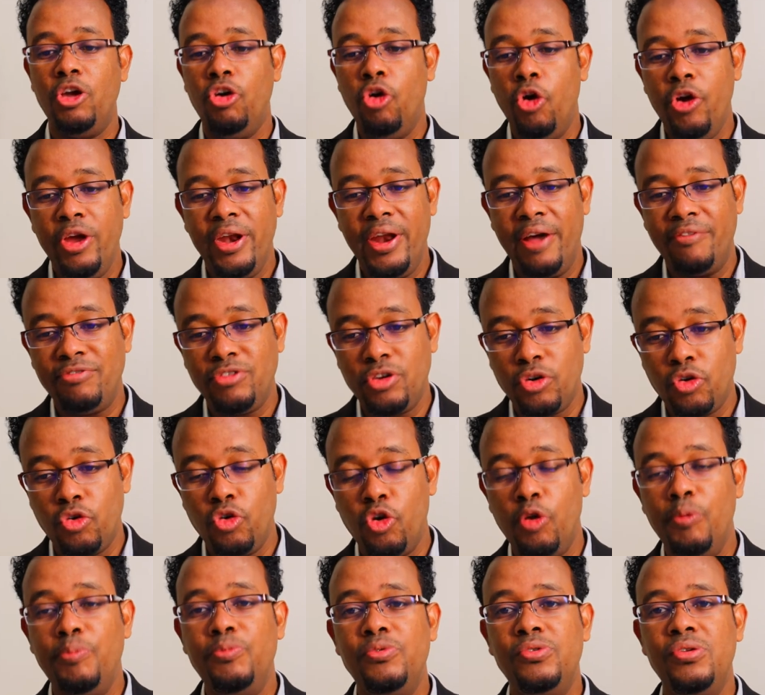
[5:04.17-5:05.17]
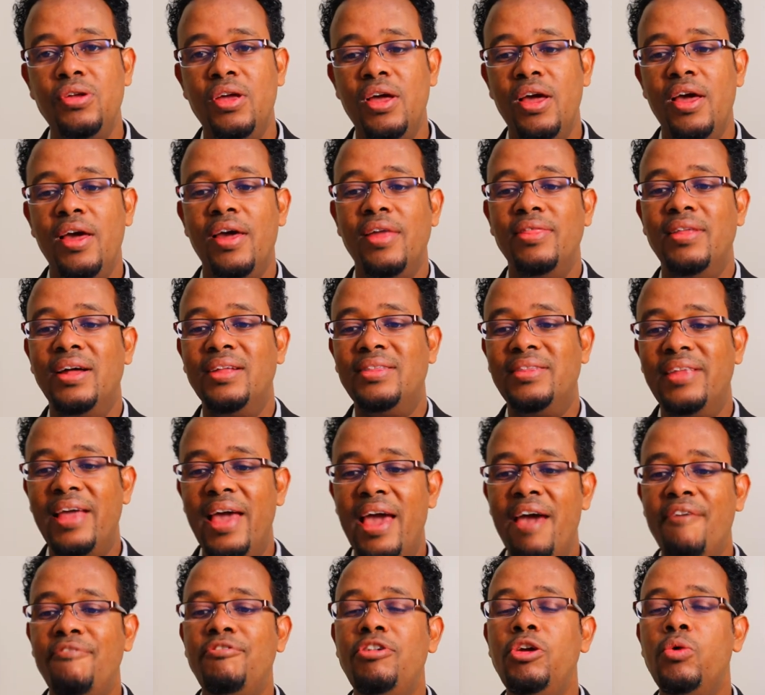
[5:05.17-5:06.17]
going after groups that
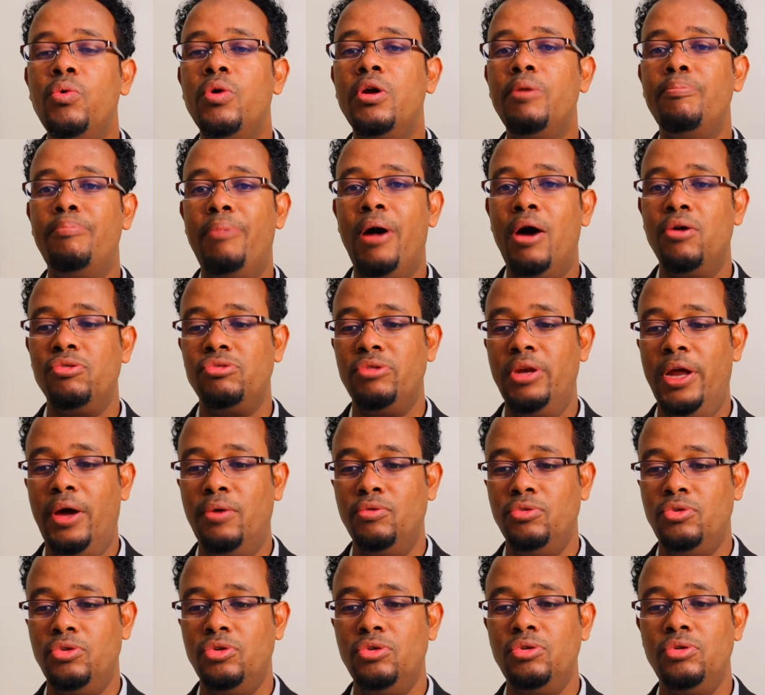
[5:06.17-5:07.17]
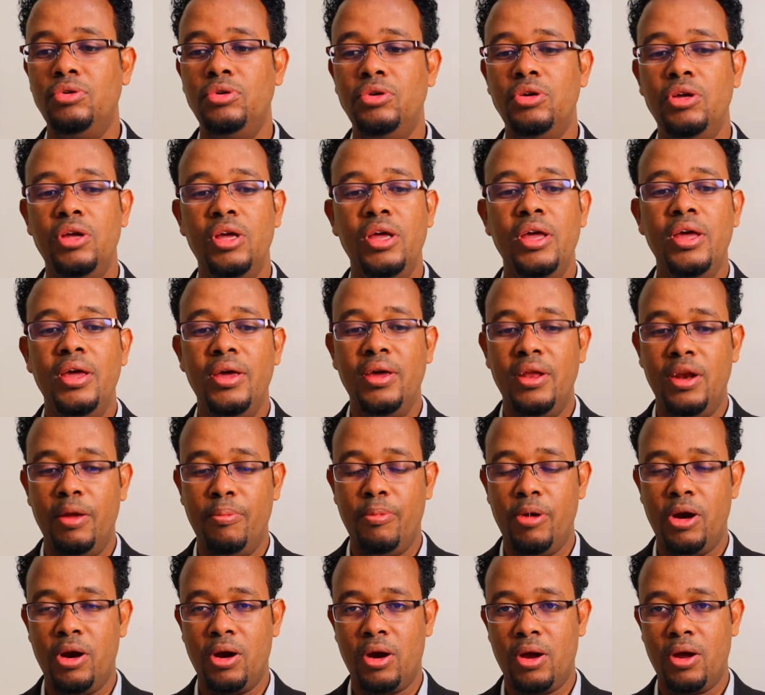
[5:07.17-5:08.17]
everyone bows down to in
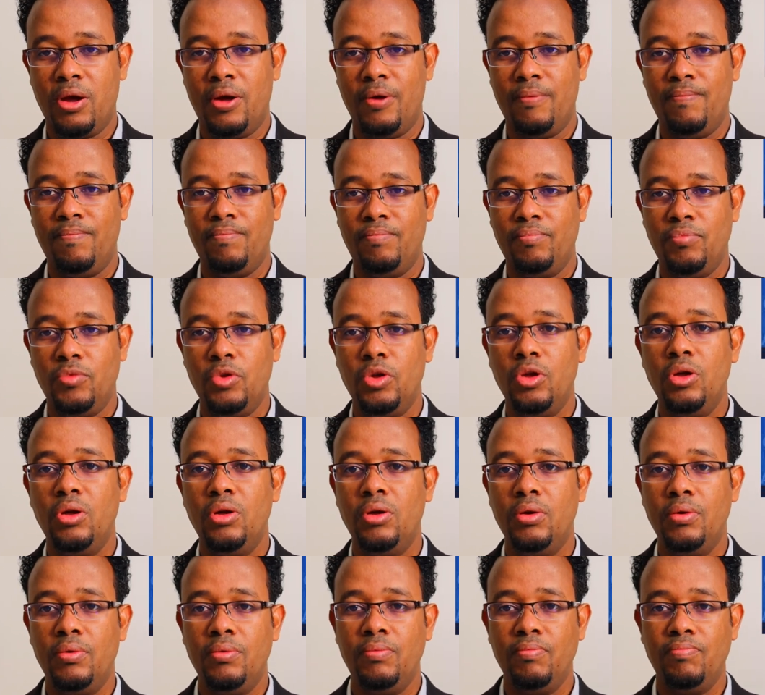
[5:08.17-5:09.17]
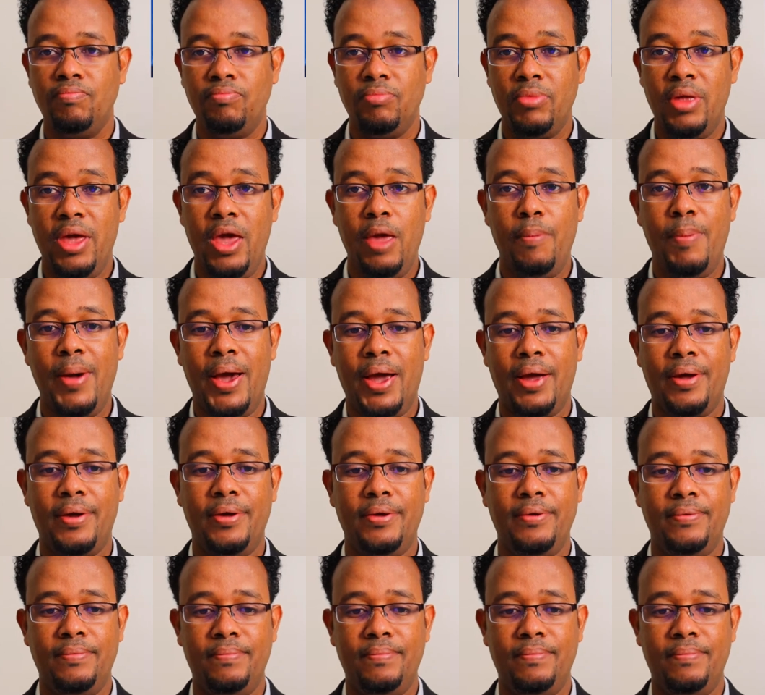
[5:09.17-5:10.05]
America, AIPAC.